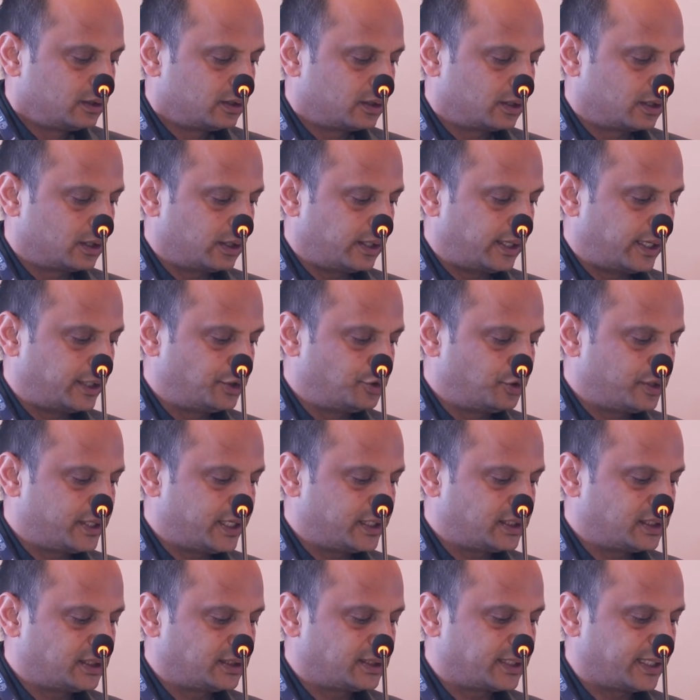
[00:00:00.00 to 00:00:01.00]
The
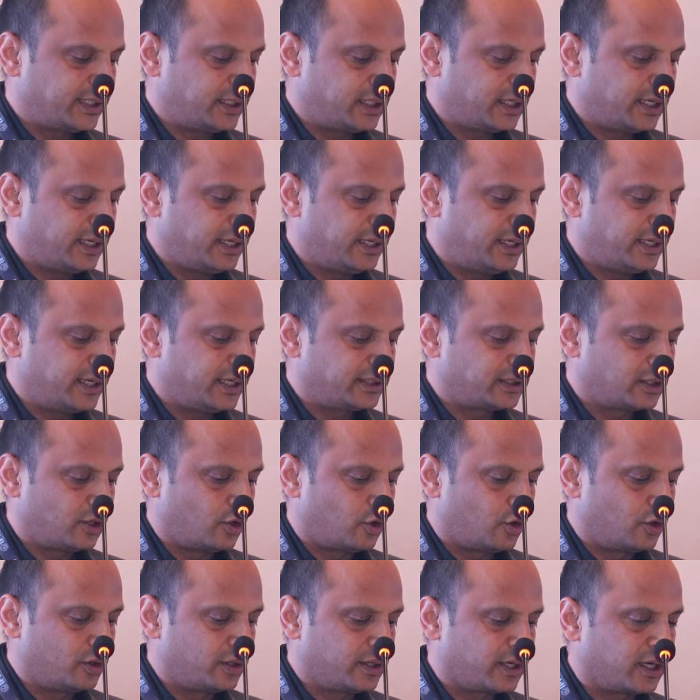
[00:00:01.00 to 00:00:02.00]
education sector in India has
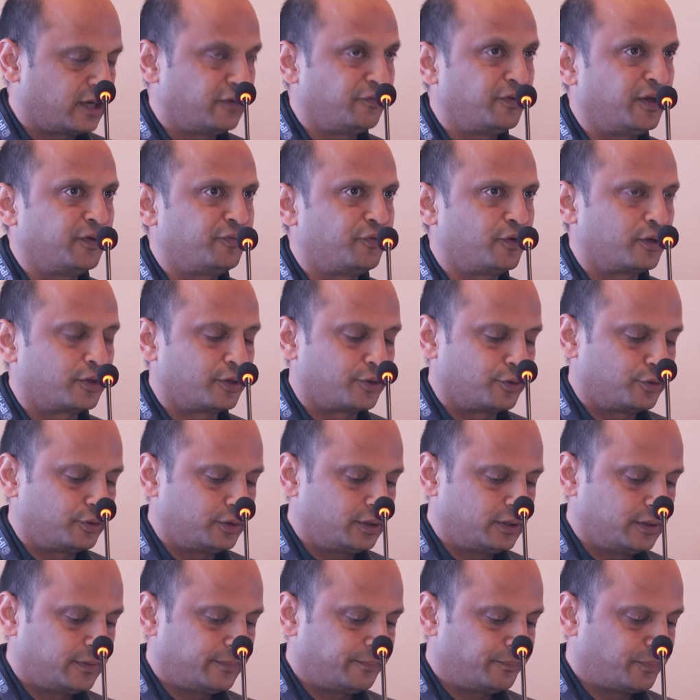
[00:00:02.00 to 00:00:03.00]
a long runway for
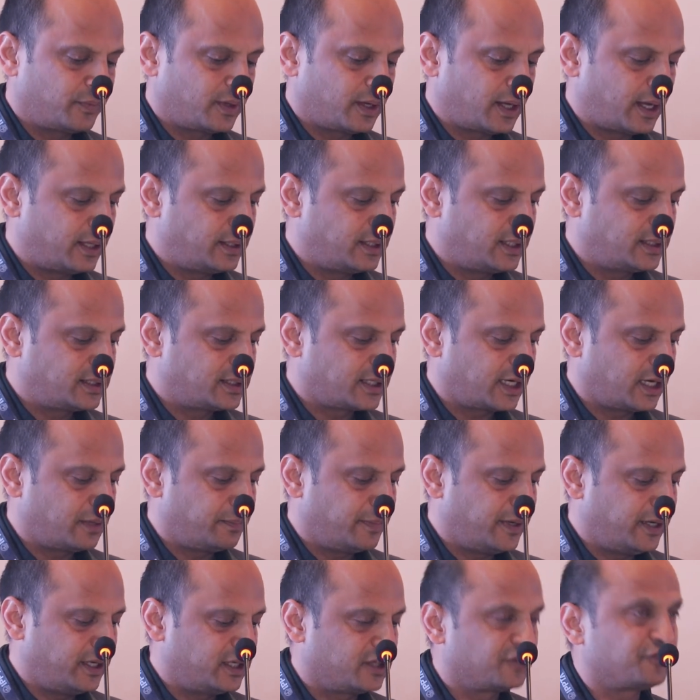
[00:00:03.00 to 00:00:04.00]
growth, and this
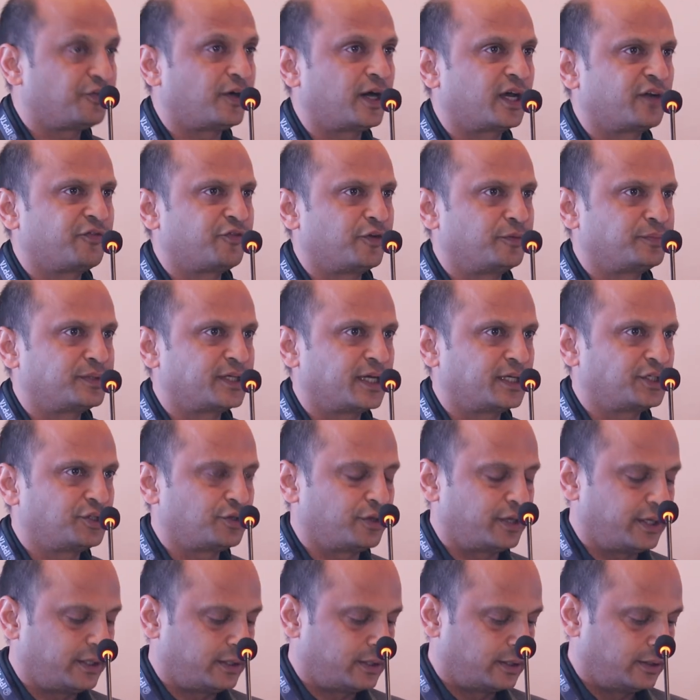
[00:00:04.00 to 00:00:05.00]
segment is far from
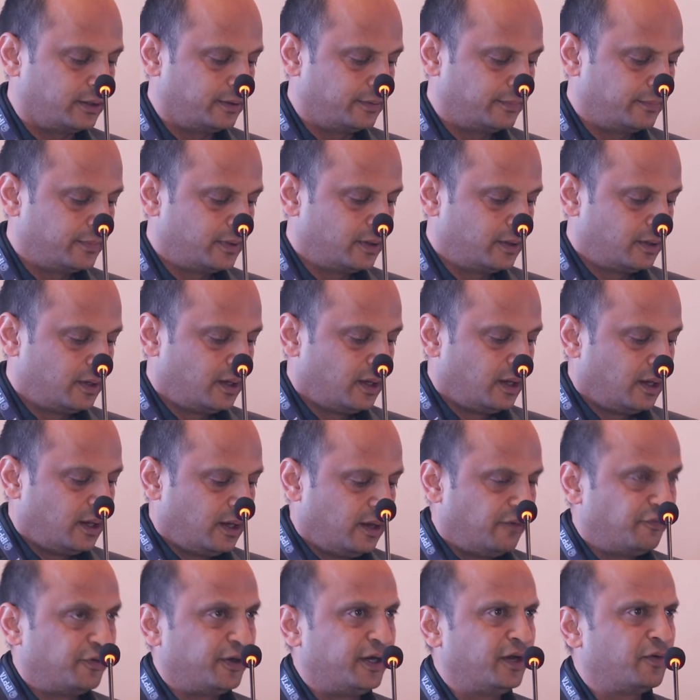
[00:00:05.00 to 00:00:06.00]
saturated.
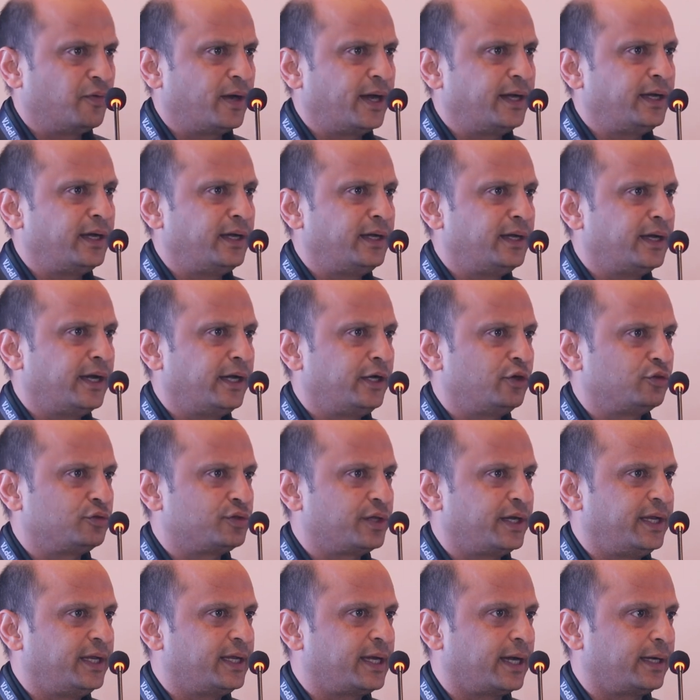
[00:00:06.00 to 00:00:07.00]
If you divide India
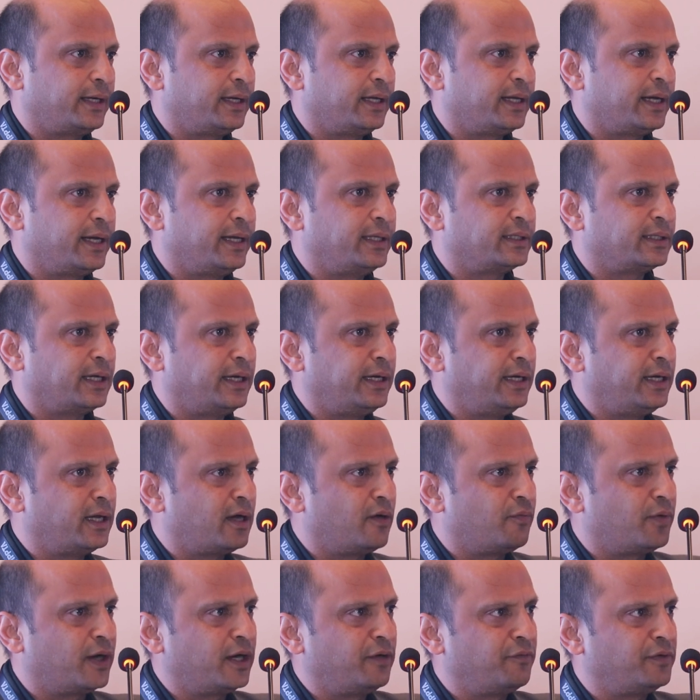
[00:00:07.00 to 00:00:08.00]
into three categories,
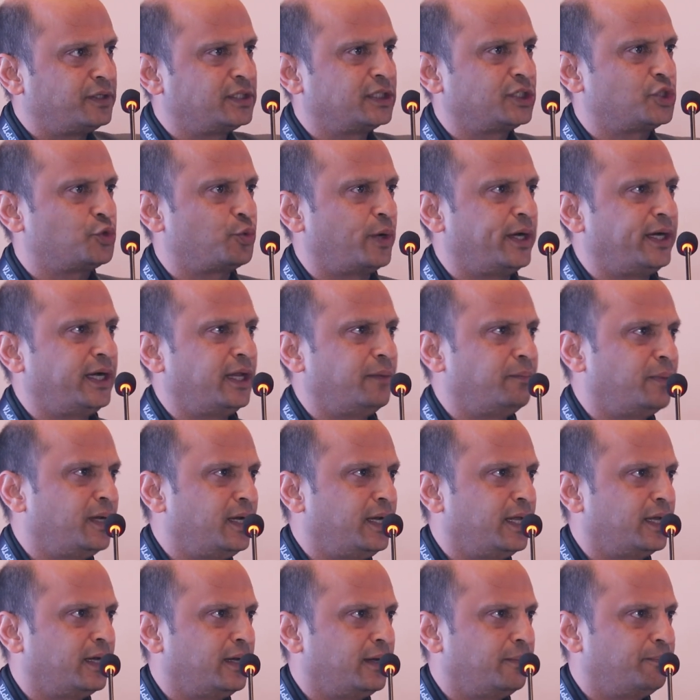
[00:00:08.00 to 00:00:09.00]
India 1, which is 20
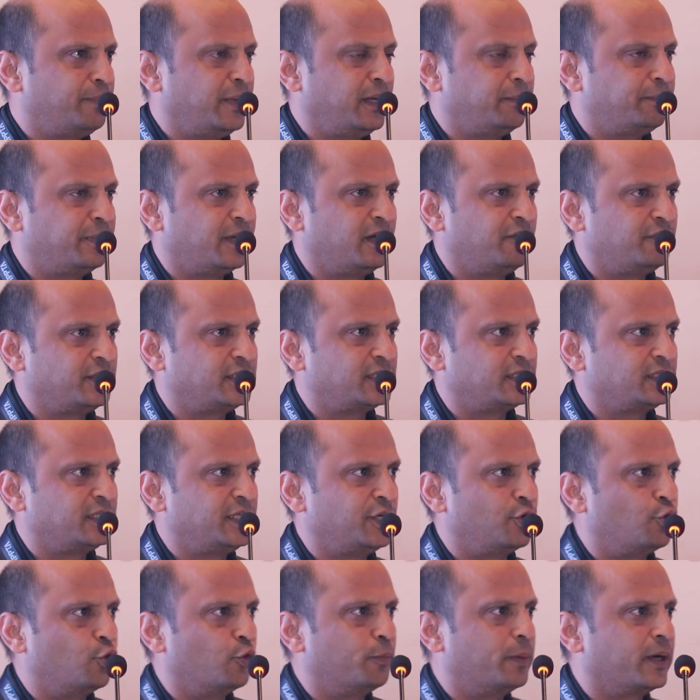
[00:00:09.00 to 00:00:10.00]
million people, which is
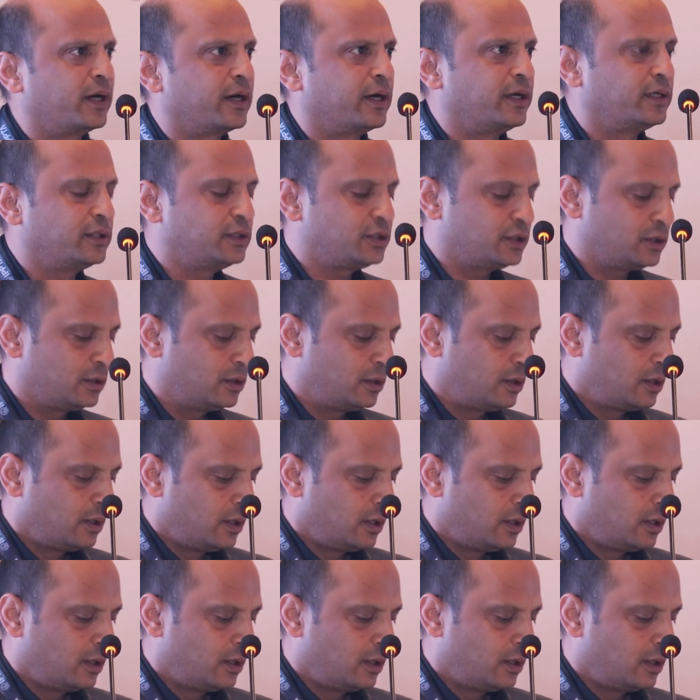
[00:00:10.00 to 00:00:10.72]
the uber rich,